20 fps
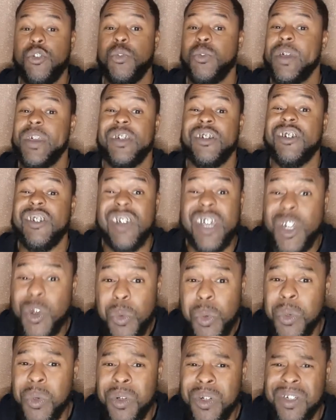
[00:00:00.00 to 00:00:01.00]
you in
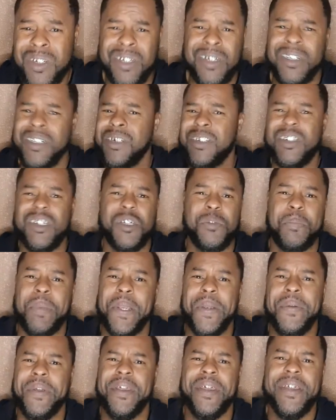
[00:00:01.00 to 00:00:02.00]
general, just
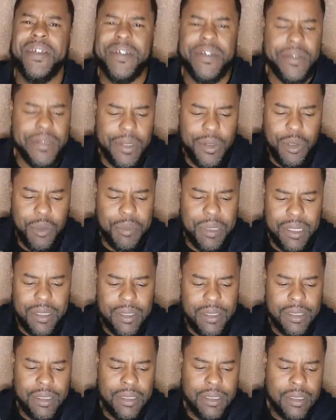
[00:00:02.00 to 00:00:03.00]
period, you know what I
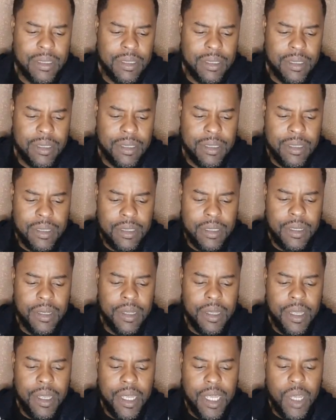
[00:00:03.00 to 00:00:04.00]
mean?
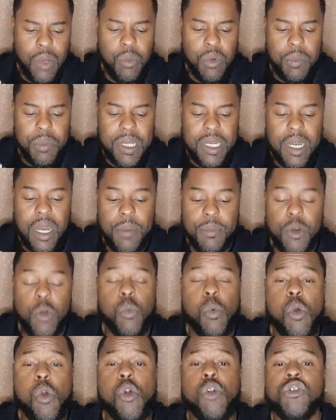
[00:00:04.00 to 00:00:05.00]
It will become the
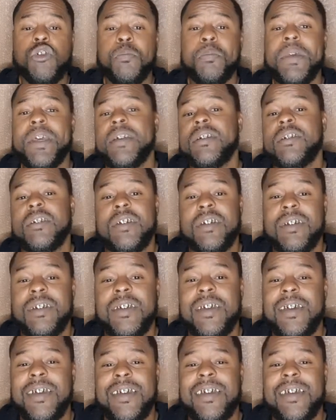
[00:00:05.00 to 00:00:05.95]
world's business.